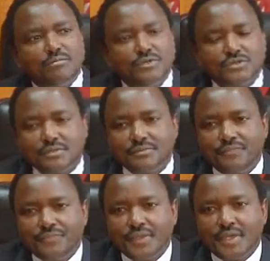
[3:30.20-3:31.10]
commission
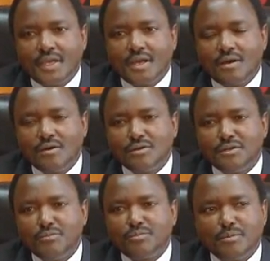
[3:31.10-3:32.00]

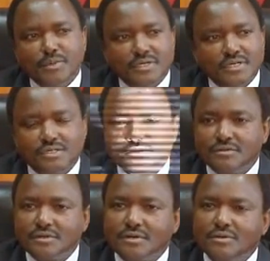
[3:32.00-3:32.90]
on implementation
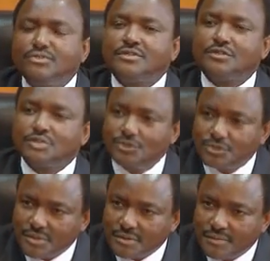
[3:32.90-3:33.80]
of the
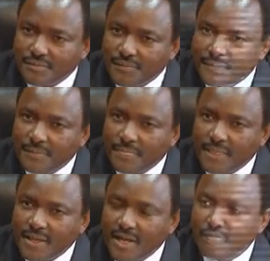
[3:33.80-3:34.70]
Constitution
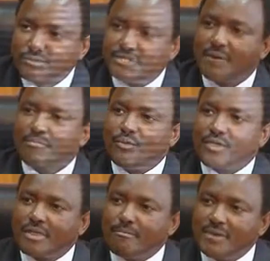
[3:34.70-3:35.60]
comes up
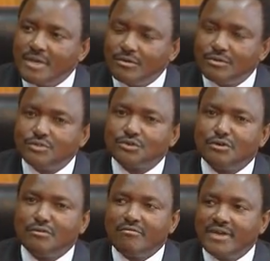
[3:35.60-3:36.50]
with the bills
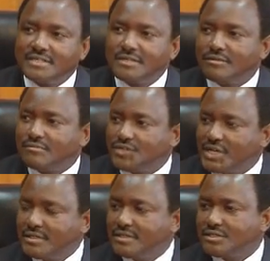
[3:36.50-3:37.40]
on vetting of
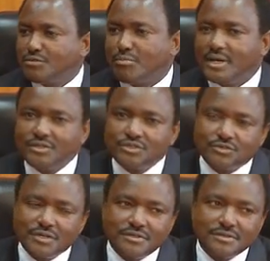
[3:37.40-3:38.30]
judges and
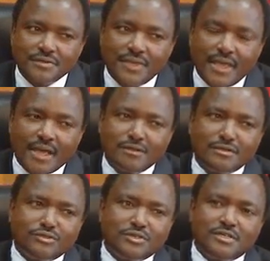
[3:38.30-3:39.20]
magistrates, and the